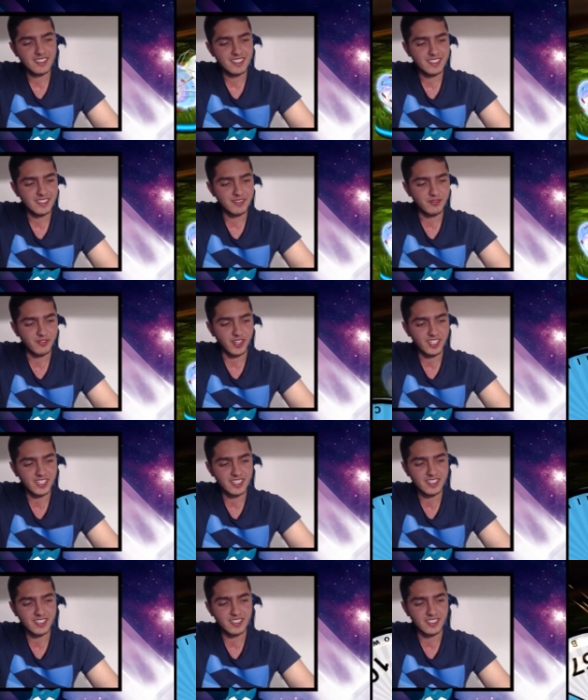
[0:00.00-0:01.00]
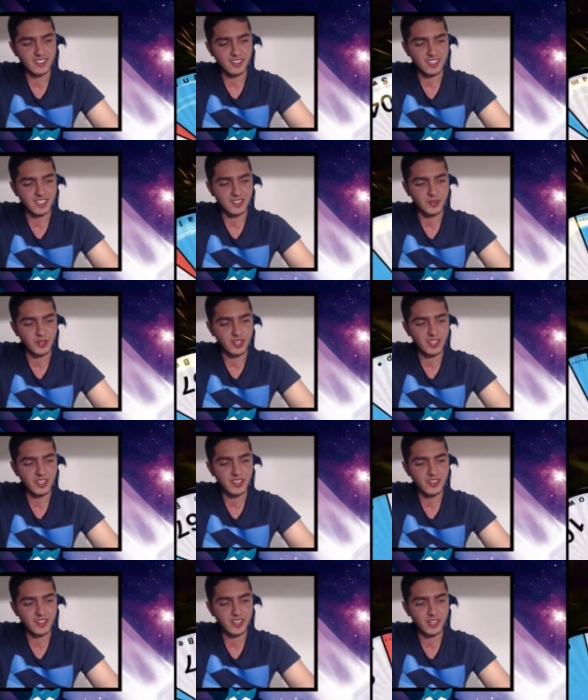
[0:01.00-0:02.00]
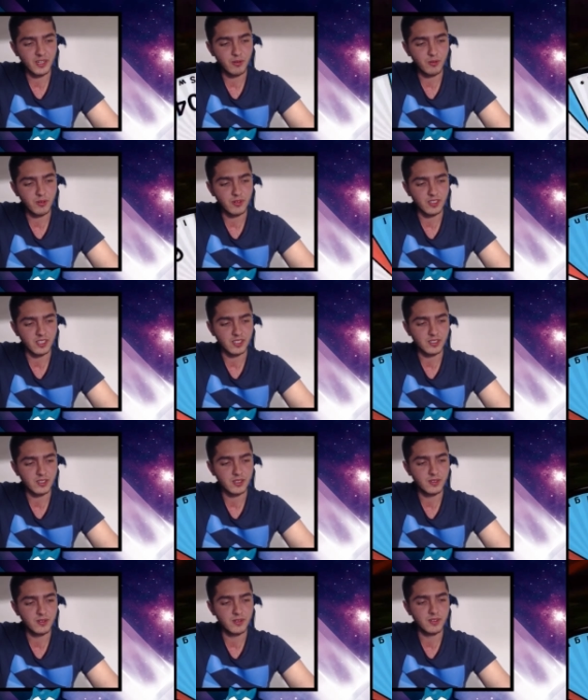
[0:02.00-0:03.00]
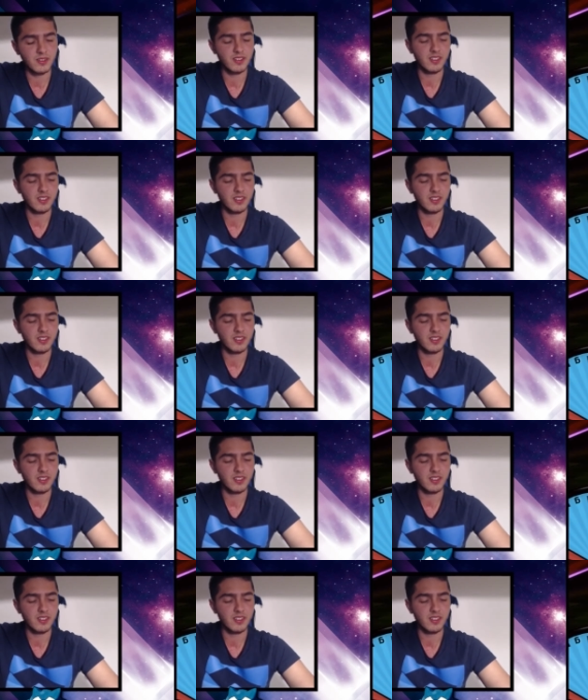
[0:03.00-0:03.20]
If I get the knockout here, he won't exclude.